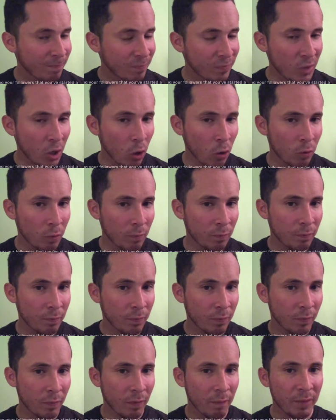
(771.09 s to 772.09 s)
No.
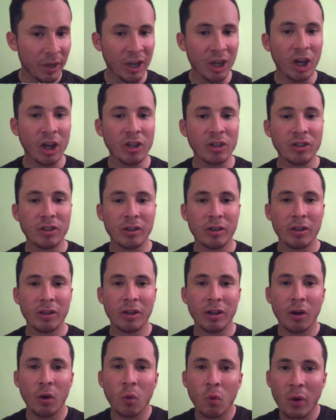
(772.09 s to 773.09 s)
Because
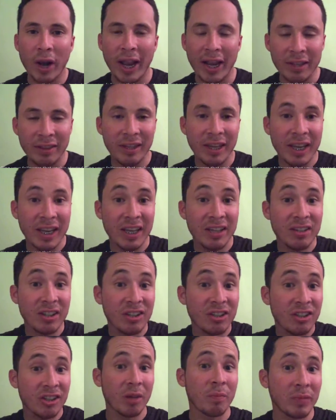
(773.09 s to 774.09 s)
rain isn't
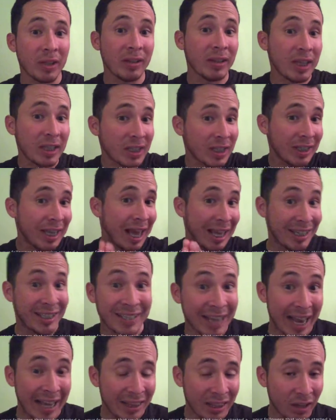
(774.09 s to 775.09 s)
something that's gonna
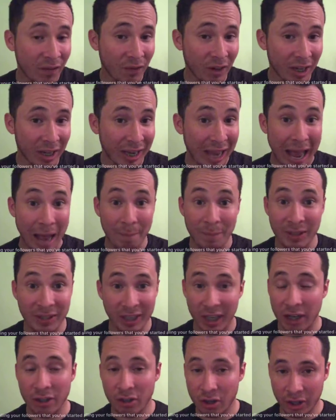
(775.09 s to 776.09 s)
scientifically happen
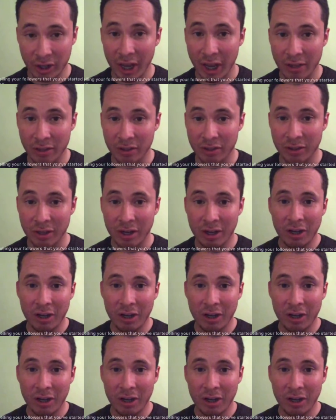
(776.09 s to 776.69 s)
yes or yes.